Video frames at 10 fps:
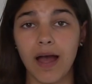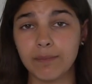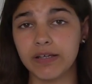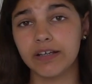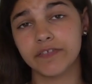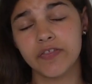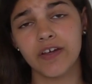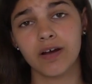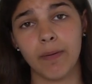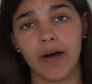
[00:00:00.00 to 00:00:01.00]
I mean, if you
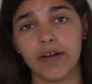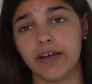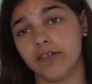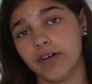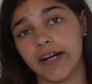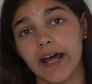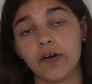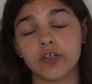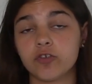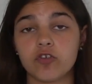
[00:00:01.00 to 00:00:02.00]
think about it, right
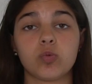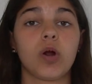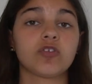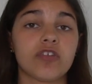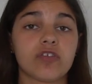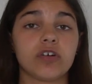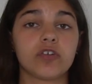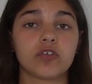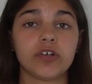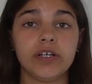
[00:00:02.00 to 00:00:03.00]
now you're just watching this on a
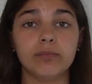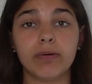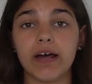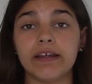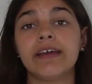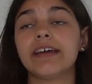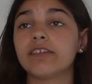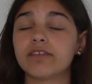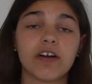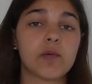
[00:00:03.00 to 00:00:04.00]
screen, but
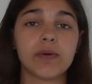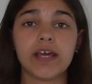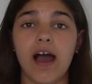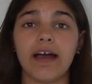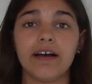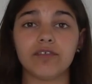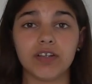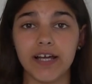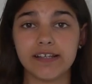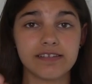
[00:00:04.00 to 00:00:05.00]
in front of me I have
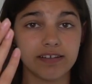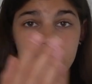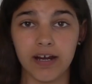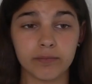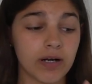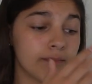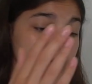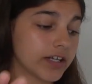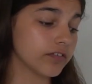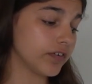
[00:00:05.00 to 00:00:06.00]
lights, camera,
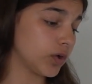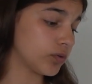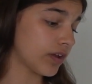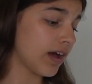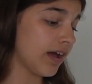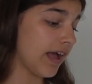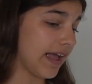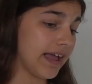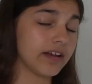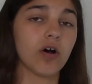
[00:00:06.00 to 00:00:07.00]
microphones,
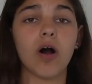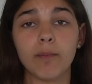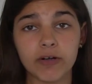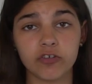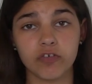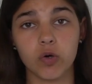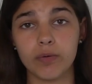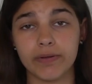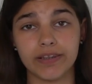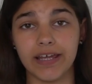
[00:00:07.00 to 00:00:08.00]
and a bunch of
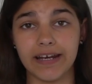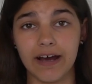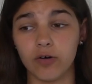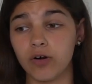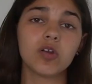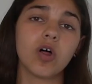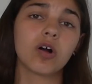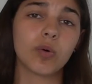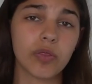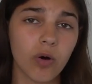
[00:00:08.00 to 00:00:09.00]
equipment laid out,
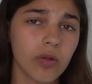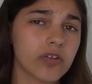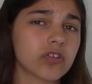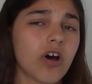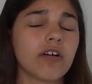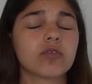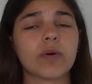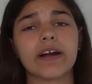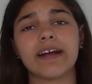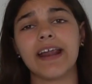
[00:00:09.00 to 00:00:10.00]
along with all the
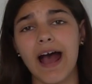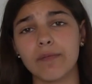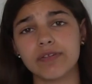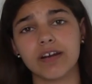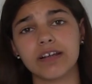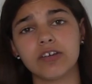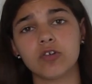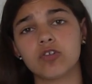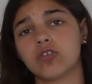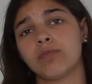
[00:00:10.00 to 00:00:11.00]
software and apps that I
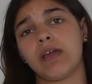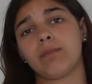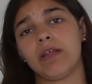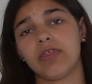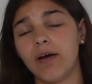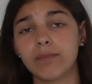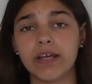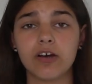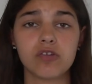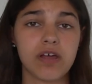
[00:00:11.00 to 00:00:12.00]
use to make my
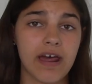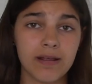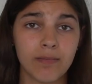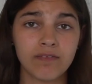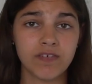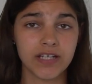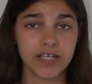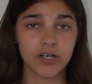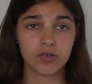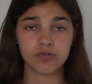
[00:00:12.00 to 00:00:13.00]
thumbnails, edit my
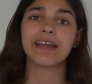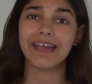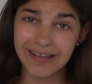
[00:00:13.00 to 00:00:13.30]
videos.